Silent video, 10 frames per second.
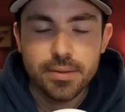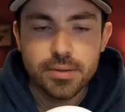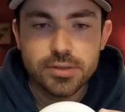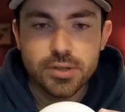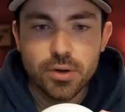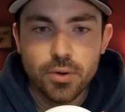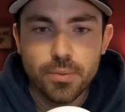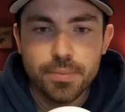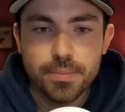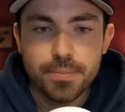So
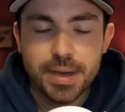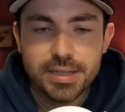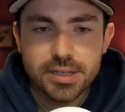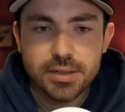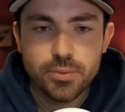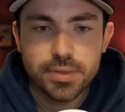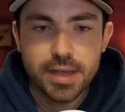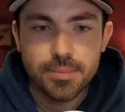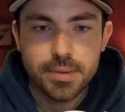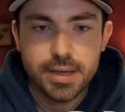basically what
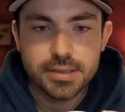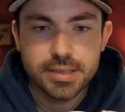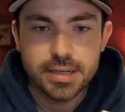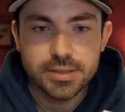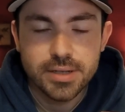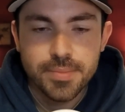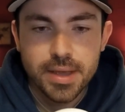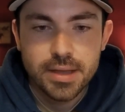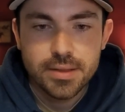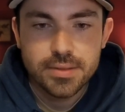that means is
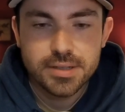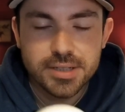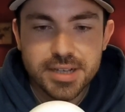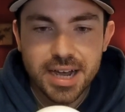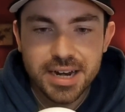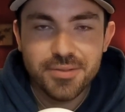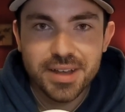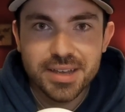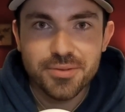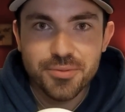this is kind of
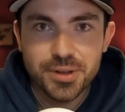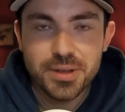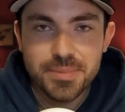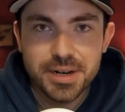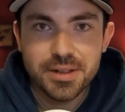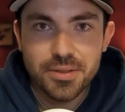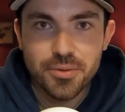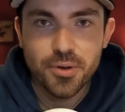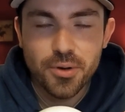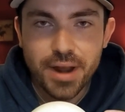like a really middle of the
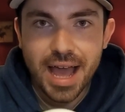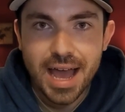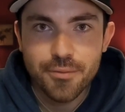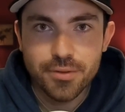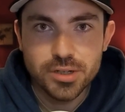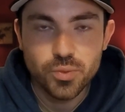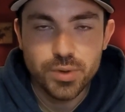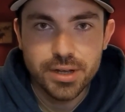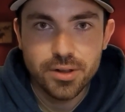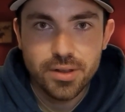road average
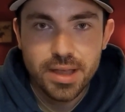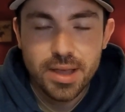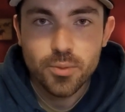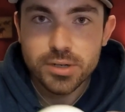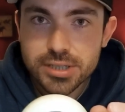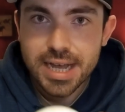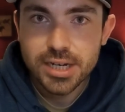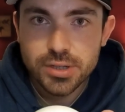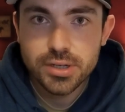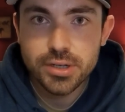wheel, which is
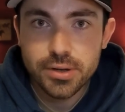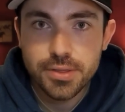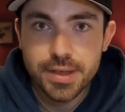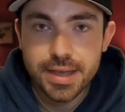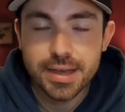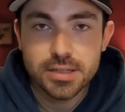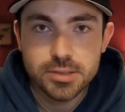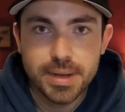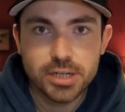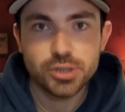actually a good thing,
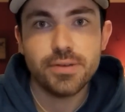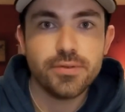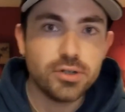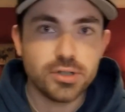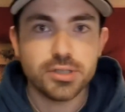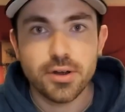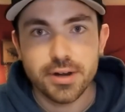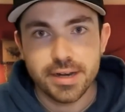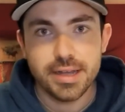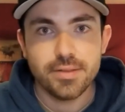especially if you're just starting
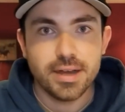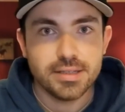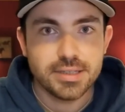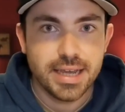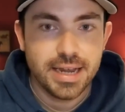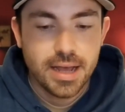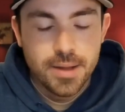to inline skate.